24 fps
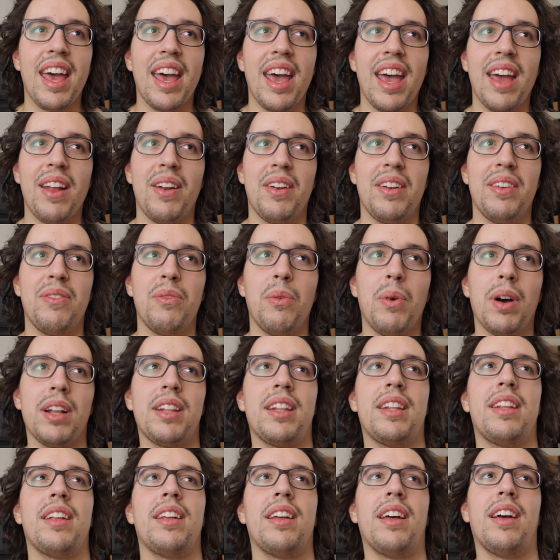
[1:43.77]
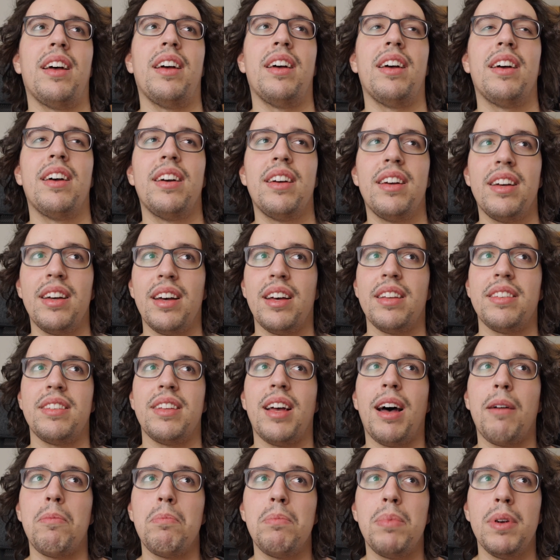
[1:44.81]
And what has
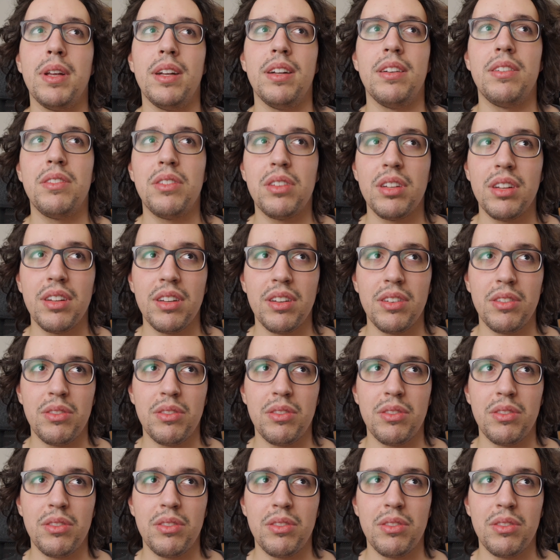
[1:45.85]
happened